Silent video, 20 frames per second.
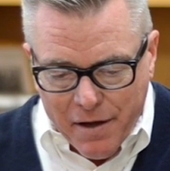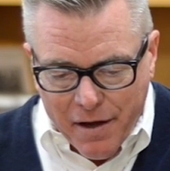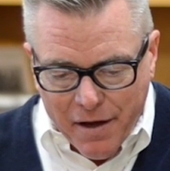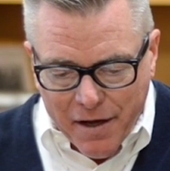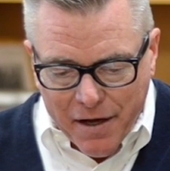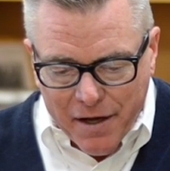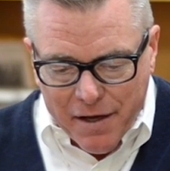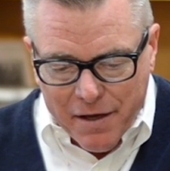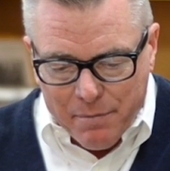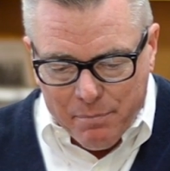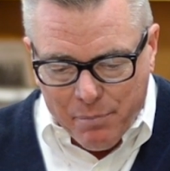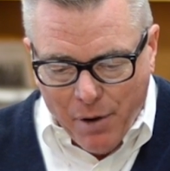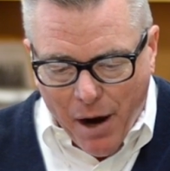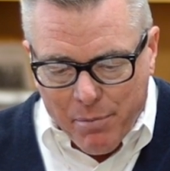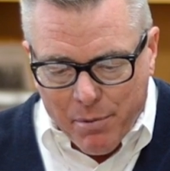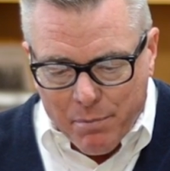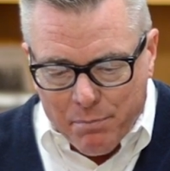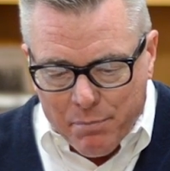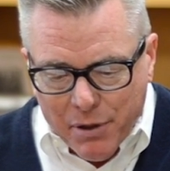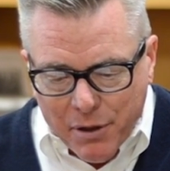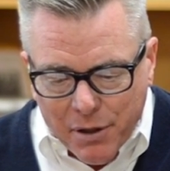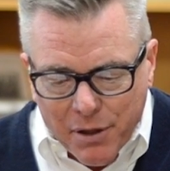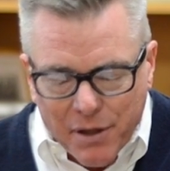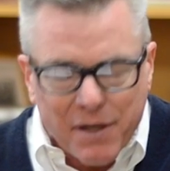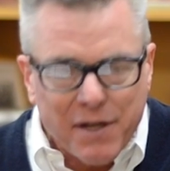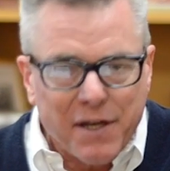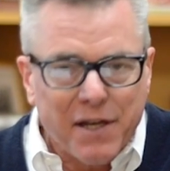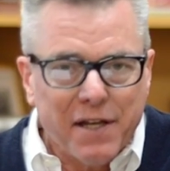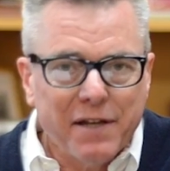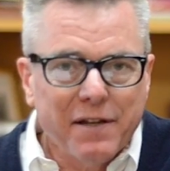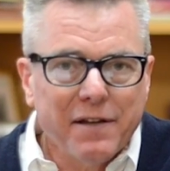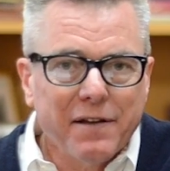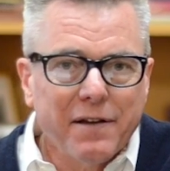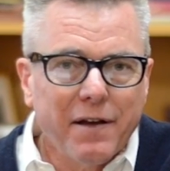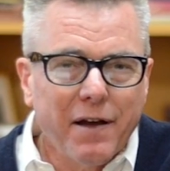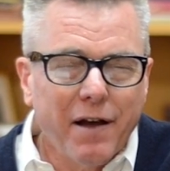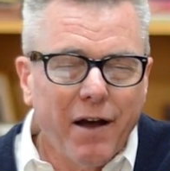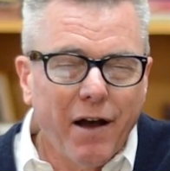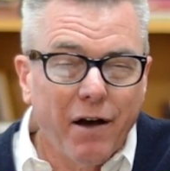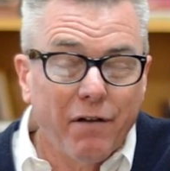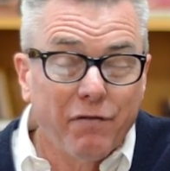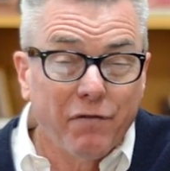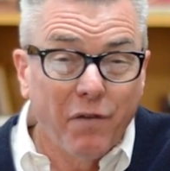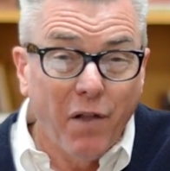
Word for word: uh, probability of